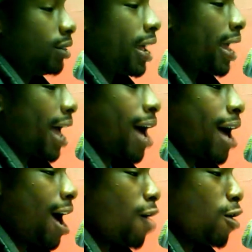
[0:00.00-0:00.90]
Like
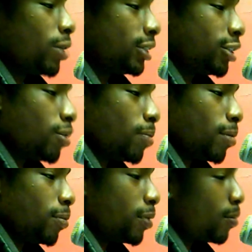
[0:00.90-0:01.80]
I always tell
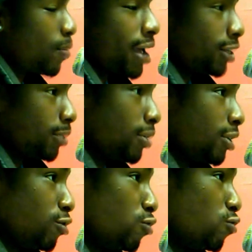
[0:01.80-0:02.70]
people ask me,
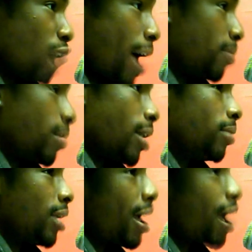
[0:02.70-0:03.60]
do you rap? I
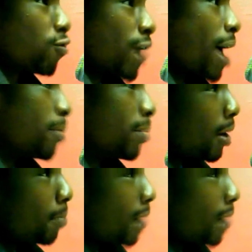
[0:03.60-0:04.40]
be like, I rap, but I'm